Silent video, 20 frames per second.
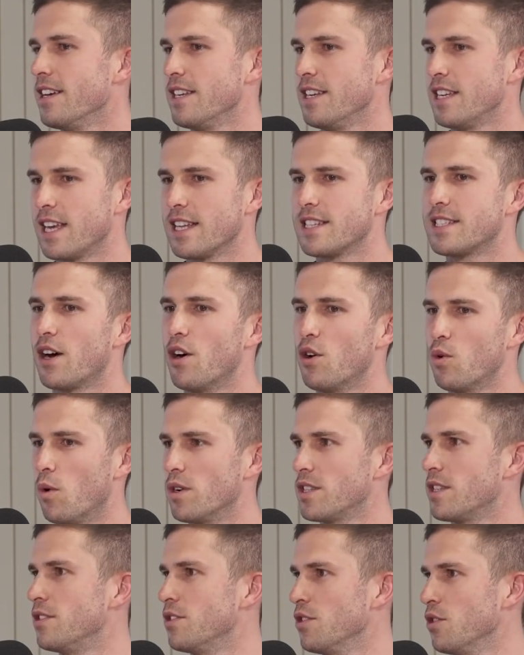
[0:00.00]
You get told
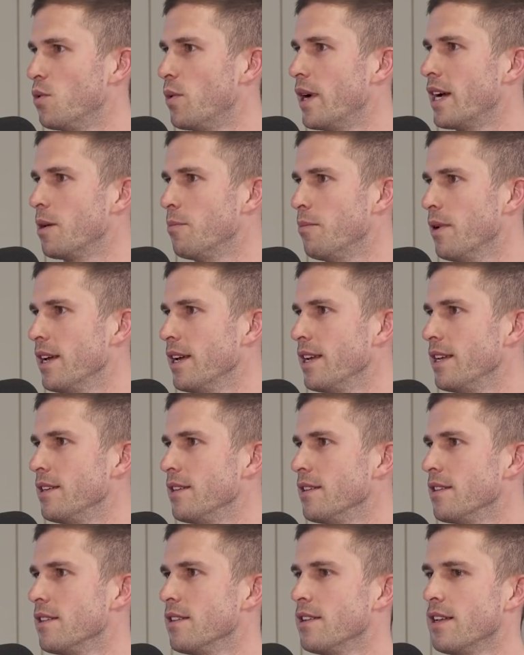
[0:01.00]
what to do, where to
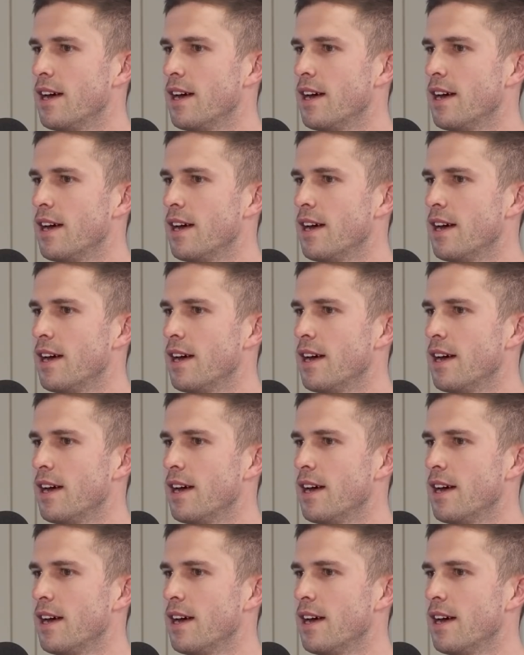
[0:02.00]
be.